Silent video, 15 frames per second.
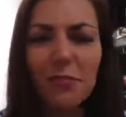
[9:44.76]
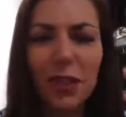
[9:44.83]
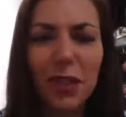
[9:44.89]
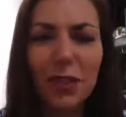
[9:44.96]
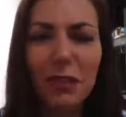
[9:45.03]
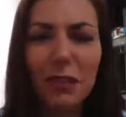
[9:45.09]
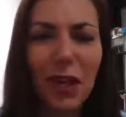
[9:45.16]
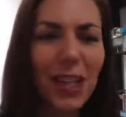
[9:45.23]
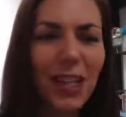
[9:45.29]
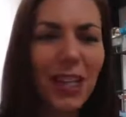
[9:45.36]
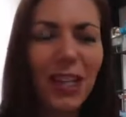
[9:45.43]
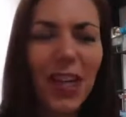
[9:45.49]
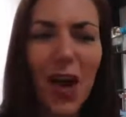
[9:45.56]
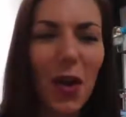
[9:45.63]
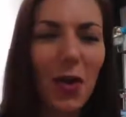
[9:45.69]
right,
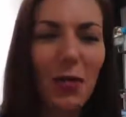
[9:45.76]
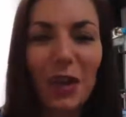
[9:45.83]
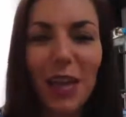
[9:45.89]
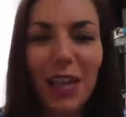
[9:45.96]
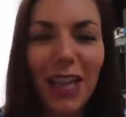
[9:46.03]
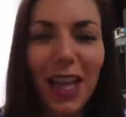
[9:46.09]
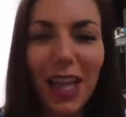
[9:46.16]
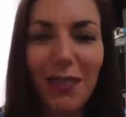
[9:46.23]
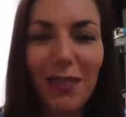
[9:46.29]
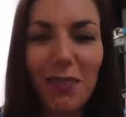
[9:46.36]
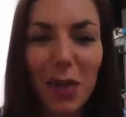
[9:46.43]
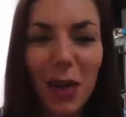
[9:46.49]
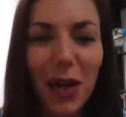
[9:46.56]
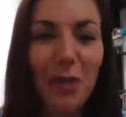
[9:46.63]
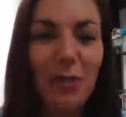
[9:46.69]
not real life
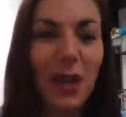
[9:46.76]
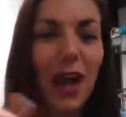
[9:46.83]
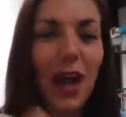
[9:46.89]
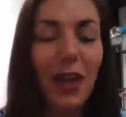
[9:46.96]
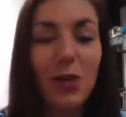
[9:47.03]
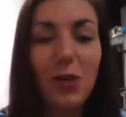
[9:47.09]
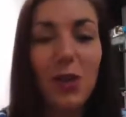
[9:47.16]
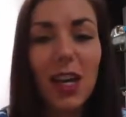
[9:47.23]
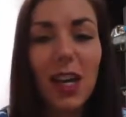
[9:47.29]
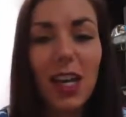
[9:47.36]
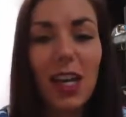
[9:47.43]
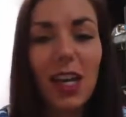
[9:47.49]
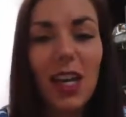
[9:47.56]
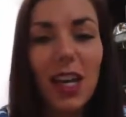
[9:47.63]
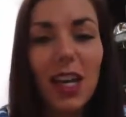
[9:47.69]
brain pathway,
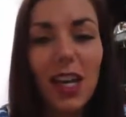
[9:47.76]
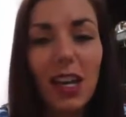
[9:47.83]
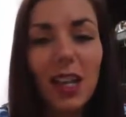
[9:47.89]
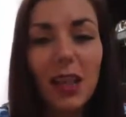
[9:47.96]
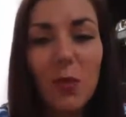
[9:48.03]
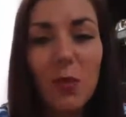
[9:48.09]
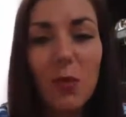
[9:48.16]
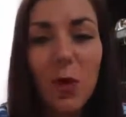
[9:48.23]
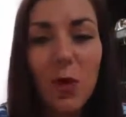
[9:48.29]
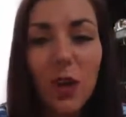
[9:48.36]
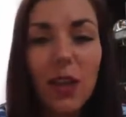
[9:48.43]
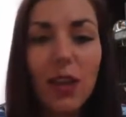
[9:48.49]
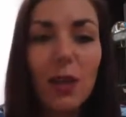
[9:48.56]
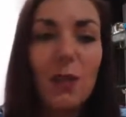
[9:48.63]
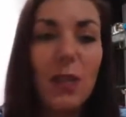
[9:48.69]
the more it
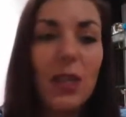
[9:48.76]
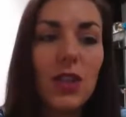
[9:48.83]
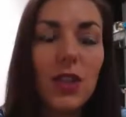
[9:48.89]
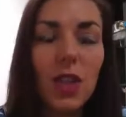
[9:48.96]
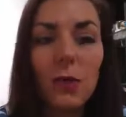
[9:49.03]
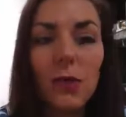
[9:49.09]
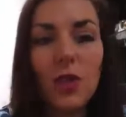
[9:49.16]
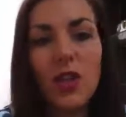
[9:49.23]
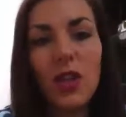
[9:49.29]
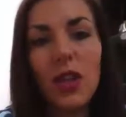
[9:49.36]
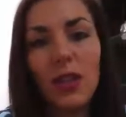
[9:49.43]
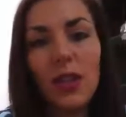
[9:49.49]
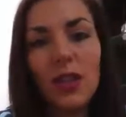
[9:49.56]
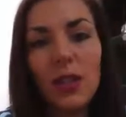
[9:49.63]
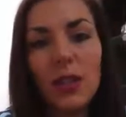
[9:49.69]
can be damaging,
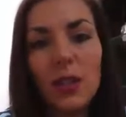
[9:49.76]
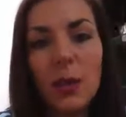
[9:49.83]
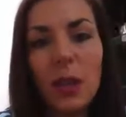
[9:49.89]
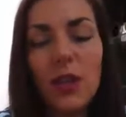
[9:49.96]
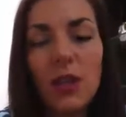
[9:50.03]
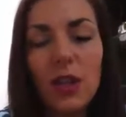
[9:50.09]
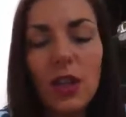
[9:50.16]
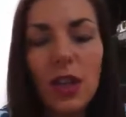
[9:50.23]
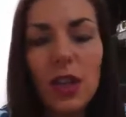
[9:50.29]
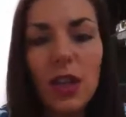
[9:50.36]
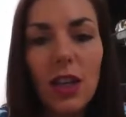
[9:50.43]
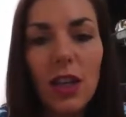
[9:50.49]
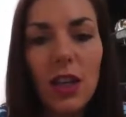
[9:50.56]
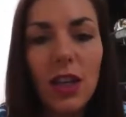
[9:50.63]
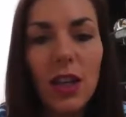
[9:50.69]
especially
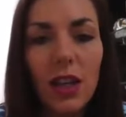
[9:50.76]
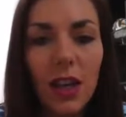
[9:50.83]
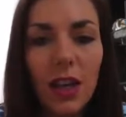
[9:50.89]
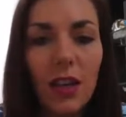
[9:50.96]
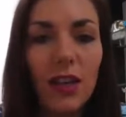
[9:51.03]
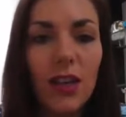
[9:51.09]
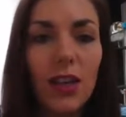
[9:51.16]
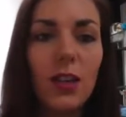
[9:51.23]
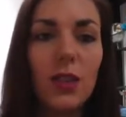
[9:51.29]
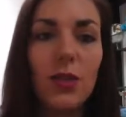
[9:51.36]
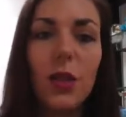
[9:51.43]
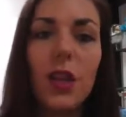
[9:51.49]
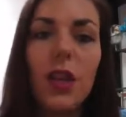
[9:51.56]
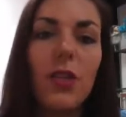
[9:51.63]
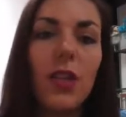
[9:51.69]
in this
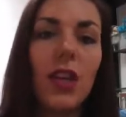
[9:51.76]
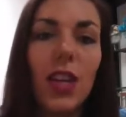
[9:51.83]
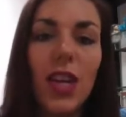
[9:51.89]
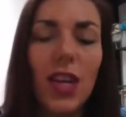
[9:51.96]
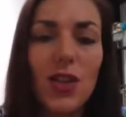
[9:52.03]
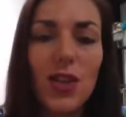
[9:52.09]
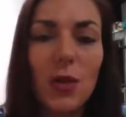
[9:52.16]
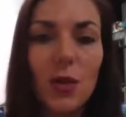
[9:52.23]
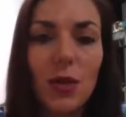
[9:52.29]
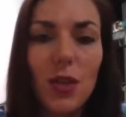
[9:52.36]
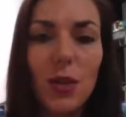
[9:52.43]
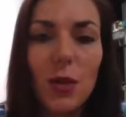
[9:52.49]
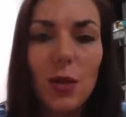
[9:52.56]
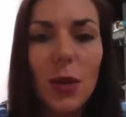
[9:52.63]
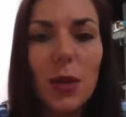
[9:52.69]
way of engaging with other
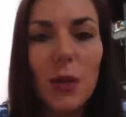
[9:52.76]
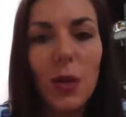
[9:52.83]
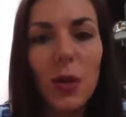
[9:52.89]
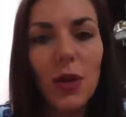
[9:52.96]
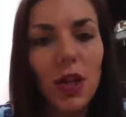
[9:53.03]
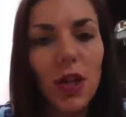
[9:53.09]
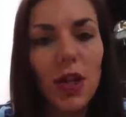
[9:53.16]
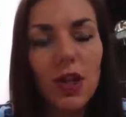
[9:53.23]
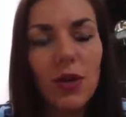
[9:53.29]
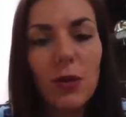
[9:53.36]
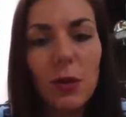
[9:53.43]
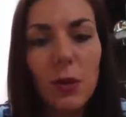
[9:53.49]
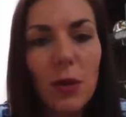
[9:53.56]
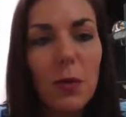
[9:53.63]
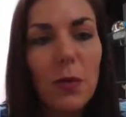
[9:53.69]
people, engaging with
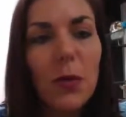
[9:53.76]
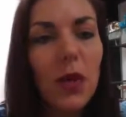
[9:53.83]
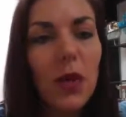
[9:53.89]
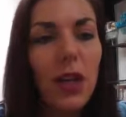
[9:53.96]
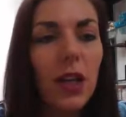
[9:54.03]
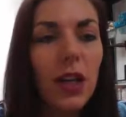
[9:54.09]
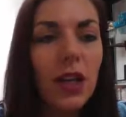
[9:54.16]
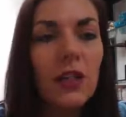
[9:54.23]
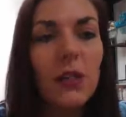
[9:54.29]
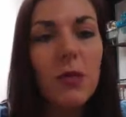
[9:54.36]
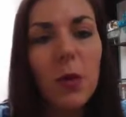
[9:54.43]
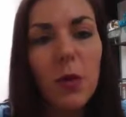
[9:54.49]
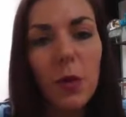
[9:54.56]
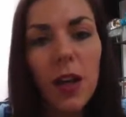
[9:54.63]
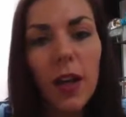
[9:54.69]
people in an intimate
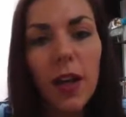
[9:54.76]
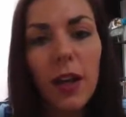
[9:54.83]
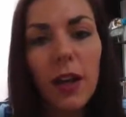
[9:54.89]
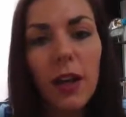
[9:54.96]
way.